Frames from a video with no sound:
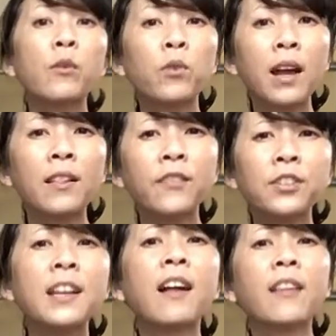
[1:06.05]
and when I left
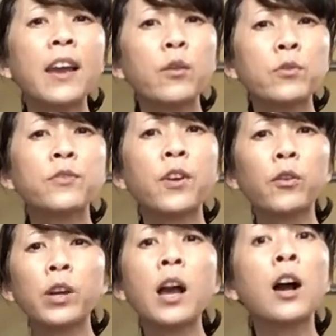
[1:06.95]
in LA, it was
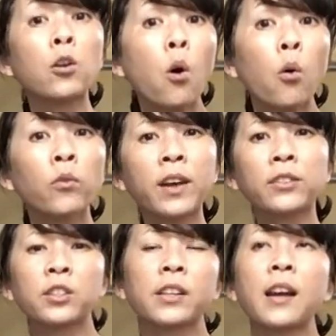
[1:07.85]
very cold,
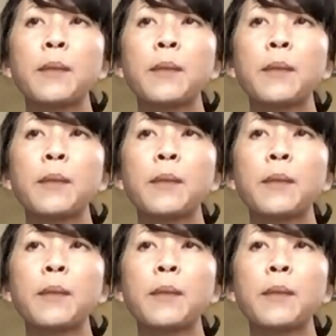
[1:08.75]
actually.